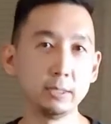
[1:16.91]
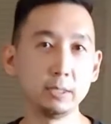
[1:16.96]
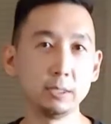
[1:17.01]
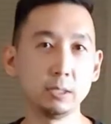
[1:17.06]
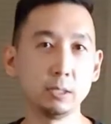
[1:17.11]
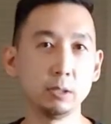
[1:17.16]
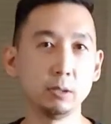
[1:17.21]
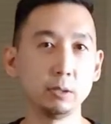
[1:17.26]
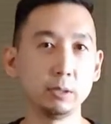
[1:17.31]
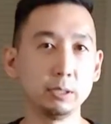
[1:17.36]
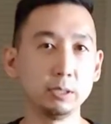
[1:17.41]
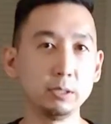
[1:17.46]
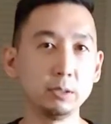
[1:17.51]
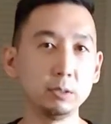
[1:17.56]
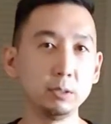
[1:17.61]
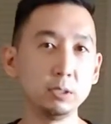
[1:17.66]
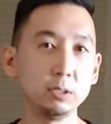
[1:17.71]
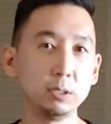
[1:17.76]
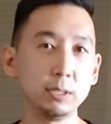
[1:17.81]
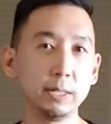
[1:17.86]
So as
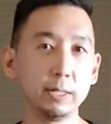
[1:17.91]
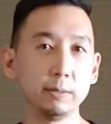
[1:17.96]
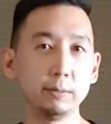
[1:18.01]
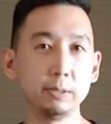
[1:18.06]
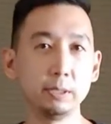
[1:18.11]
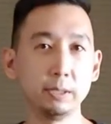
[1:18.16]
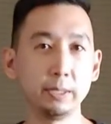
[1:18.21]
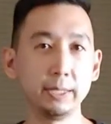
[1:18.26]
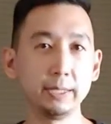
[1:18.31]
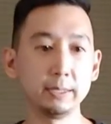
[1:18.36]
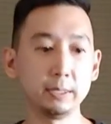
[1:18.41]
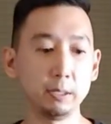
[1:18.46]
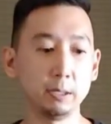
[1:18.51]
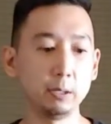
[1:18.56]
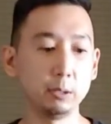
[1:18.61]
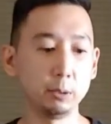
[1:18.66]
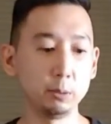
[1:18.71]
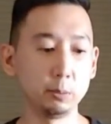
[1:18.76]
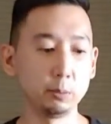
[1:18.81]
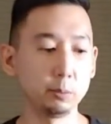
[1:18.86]
soon as you kind of realize,
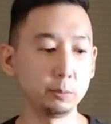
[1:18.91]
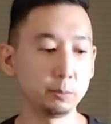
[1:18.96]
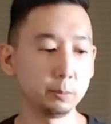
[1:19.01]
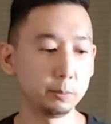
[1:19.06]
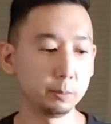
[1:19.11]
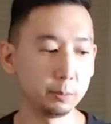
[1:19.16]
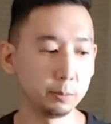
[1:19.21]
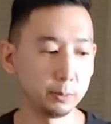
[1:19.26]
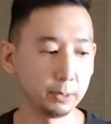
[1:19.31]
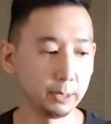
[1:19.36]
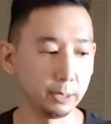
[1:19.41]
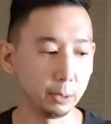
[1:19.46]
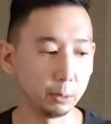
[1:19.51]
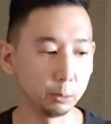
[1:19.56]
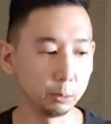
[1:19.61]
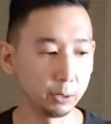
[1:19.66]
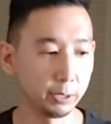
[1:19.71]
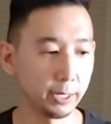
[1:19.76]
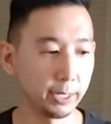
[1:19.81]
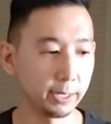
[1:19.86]

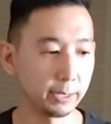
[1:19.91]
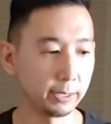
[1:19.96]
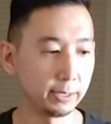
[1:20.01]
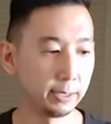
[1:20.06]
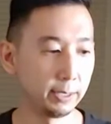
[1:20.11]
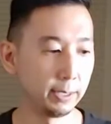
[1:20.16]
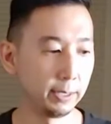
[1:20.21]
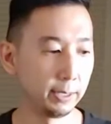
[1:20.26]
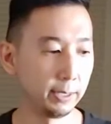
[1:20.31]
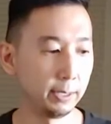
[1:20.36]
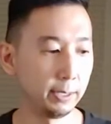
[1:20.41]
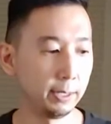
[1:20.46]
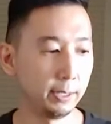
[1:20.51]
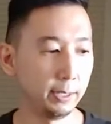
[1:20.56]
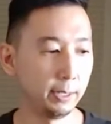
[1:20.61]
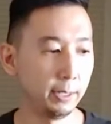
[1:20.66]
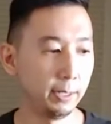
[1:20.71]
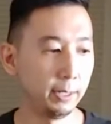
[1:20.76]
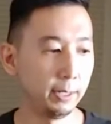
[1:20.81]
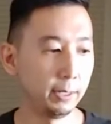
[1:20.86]
we're not gonna
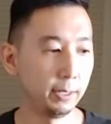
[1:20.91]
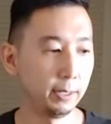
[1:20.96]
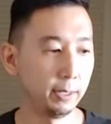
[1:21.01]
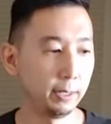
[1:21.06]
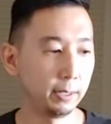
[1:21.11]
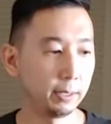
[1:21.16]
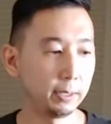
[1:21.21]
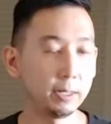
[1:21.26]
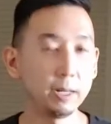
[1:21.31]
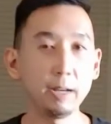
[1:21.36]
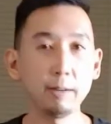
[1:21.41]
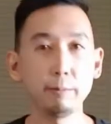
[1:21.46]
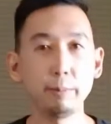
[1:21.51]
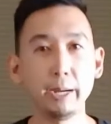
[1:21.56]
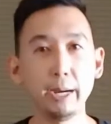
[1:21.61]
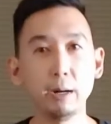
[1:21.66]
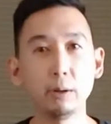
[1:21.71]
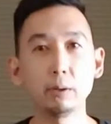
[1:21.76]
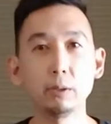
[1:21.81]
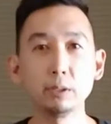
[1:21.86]
have
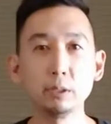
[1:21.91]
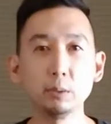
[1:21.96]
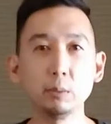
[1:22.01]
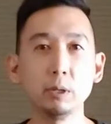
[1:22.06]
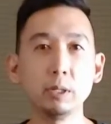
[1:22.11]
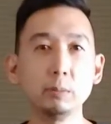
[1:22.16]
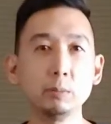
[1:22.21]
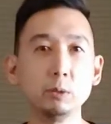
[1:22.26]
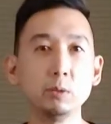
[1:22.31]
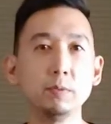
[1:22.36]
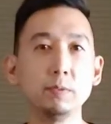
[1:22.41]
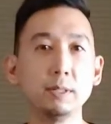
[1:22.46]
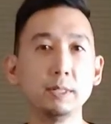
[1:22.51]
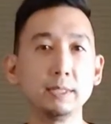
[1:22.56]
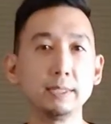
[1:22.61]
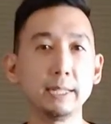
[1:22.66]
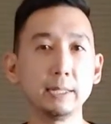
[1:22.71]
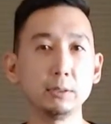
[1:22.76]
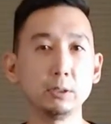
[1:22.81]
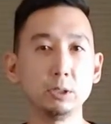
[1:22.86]
power, you want to move
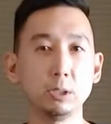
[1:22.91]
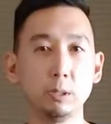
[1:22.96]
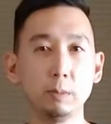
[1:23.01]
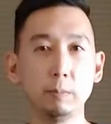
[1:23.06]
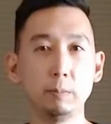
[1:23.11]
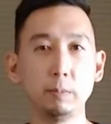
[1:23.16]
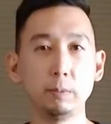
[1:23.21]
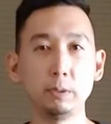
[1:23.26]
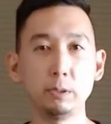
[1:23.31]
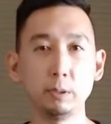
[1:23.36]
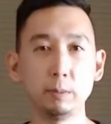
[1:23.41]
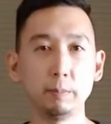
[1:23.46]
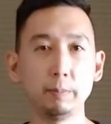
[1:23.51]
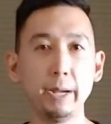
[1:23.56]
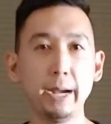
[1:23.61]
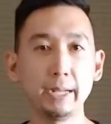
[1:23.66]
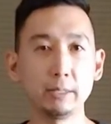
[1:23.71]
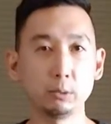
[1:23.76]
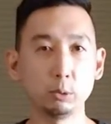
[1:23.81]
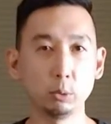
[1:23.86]
things out to your
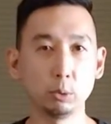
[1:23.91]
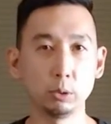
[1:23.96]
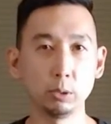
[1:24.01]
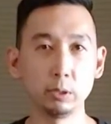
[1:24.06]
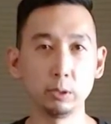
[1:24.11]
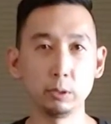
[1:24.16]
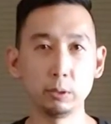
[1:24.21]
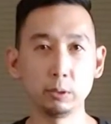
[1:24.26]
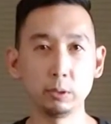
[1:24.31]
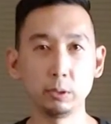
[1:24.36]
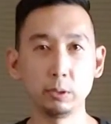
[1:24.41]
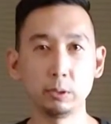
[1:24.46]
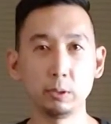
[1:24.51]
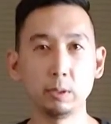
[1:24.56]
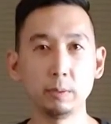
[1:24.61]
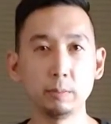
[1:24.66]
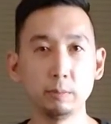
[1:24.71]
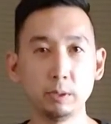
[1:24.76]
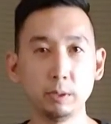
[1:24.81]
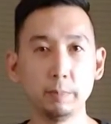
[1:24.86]
back door
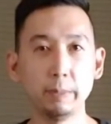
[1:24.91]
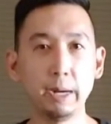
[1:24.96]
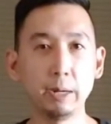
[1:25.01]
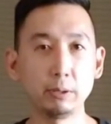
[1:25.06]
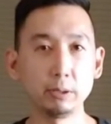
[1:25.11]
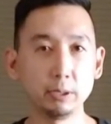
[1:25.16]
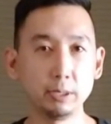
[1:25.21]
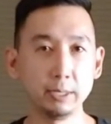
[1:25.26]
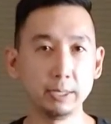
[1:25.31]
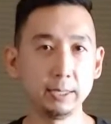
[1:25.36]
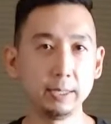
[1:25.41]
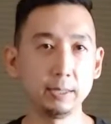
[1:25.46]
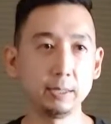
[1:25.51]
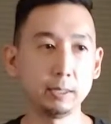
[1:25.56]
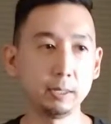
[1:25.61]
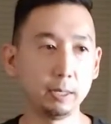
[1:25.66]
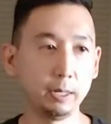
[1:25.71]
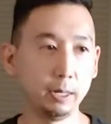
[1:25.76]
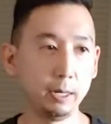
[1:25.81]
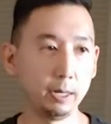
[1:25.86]
or your balcony
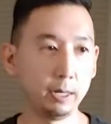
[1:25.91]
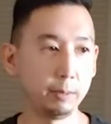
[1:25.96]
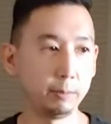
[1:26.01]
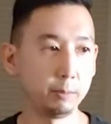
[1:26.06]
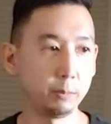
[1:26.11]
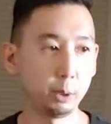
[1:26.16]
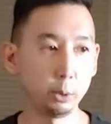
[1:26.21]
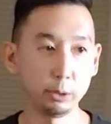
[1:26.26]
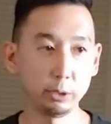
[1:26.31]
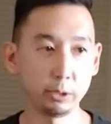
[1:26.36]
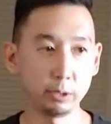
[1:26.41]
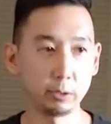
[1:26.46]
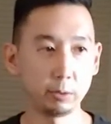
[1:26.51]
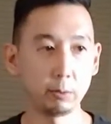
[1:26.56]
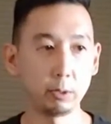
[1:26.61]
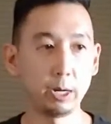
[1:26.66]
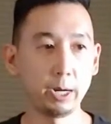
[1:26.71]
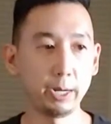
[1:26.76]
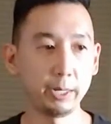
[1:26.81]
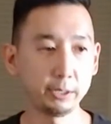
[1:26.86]
or your
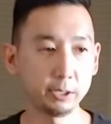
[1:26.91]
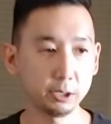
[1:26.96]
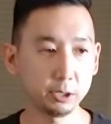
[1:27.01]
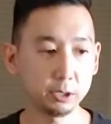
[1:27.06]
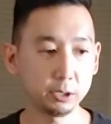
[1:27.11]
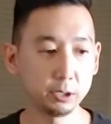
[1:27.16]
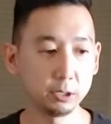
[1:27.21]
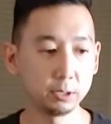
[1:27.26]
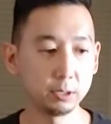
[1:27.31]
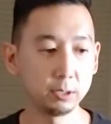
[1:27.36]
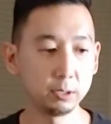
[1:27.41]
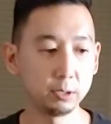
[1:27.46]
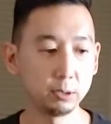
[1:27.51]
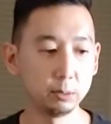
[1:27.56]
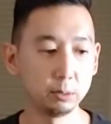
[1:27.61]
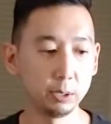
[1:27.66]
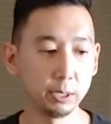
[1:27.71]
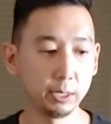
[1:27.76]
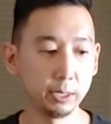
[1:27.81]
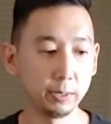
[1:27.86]
garage just
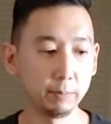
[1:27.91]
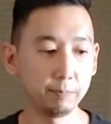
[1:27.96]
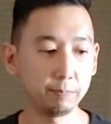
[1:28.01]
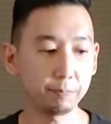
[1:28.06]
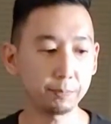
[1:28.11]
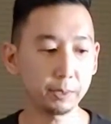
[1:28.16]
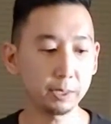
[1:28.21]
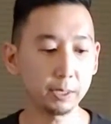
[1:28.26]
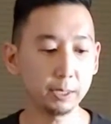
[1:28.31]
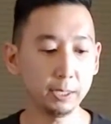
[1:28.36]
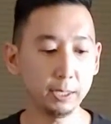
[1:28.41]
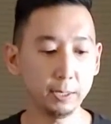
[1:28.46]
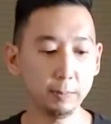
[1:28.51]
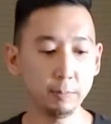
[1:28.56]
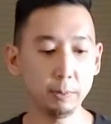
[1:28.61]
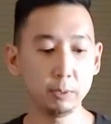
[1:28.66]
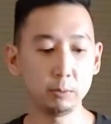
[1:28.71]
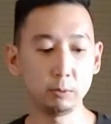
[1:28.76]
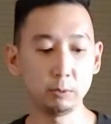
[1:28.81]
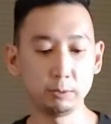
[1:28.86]
to
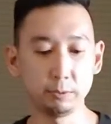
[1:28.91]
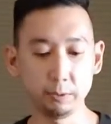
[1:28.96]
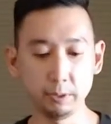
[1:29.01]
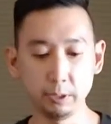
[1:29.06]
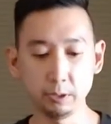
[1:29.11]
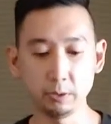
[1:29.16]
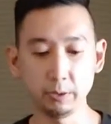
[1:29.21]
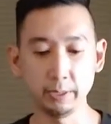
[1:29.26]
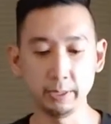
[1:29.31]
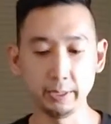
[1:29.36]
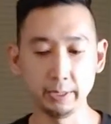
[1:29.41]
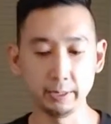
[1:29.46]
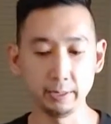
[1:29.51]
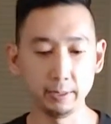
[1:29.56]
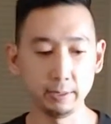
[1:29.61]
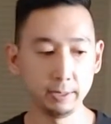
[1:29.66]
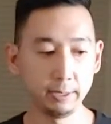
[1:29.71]
keep it refrigerated.